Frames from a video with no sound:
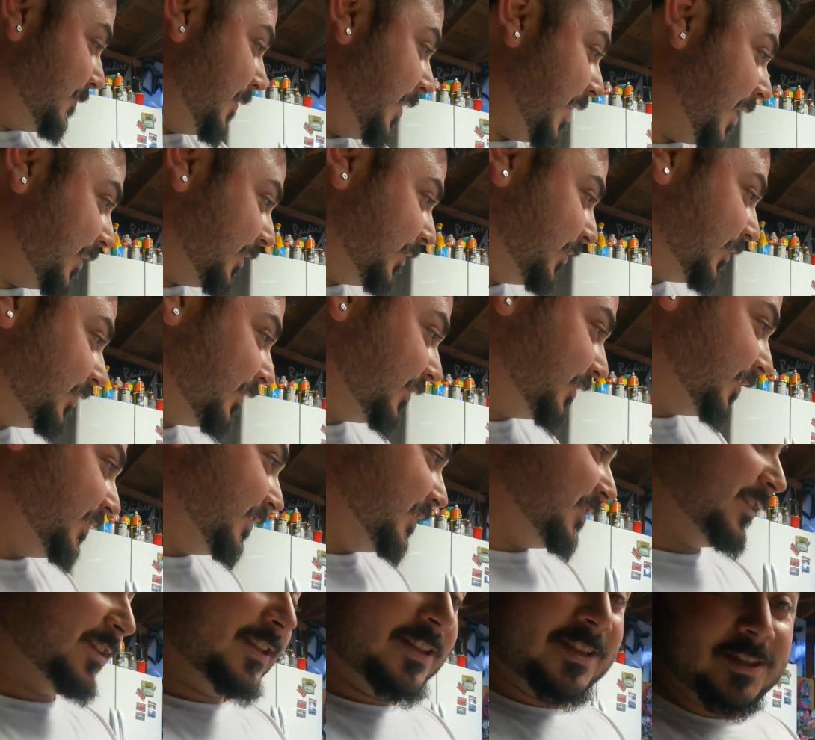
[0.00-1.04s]
manner,
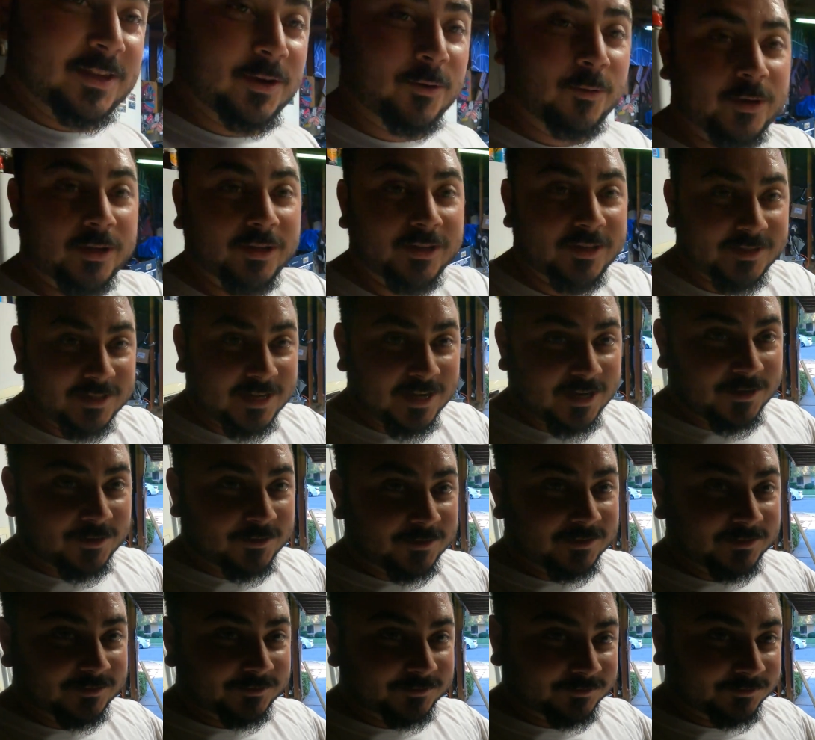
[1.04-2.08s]
the wheel is
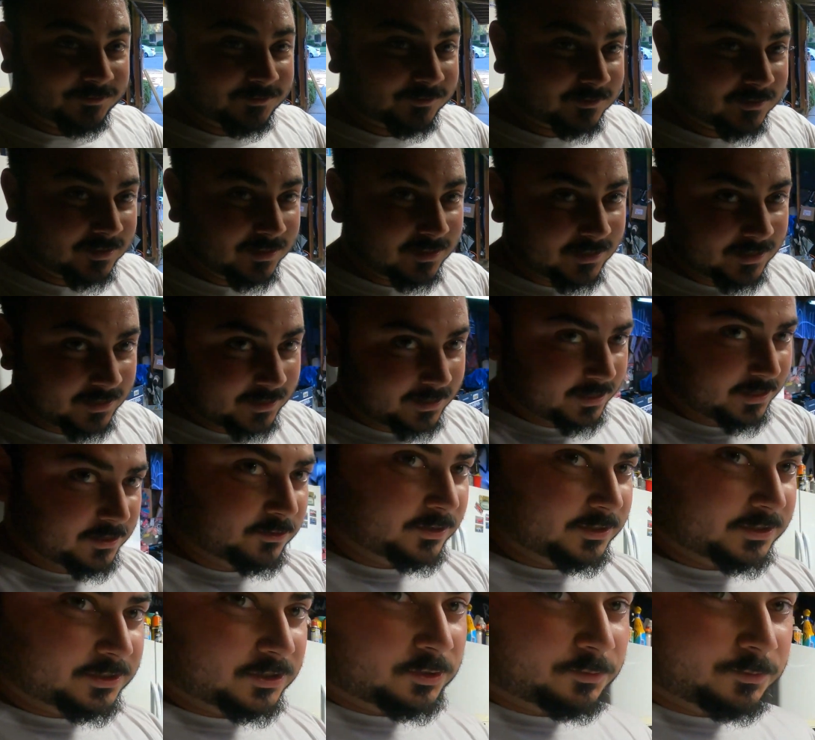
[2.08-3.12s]
out. It
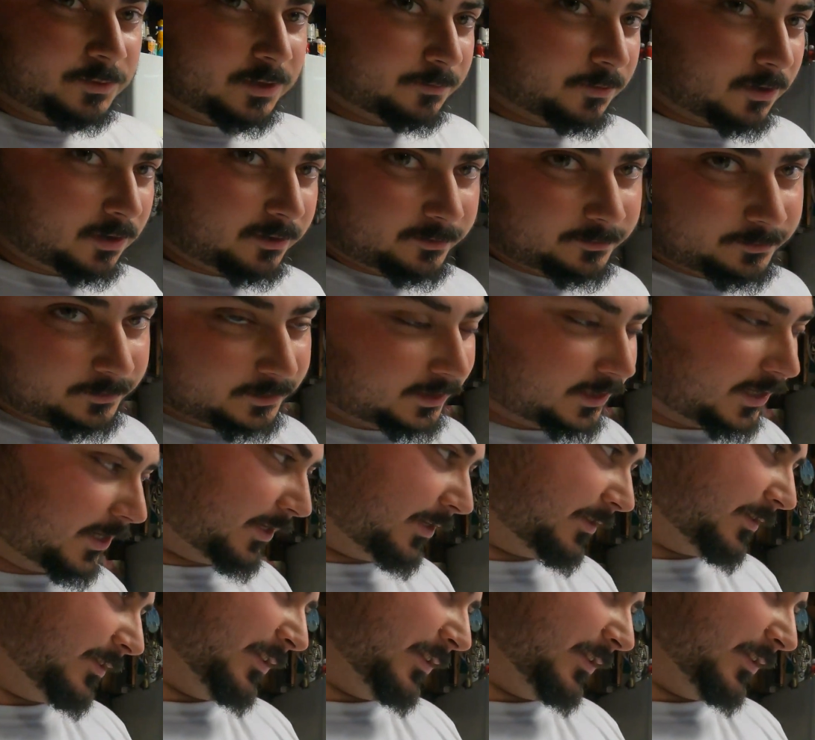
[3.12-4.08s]
only took me probably like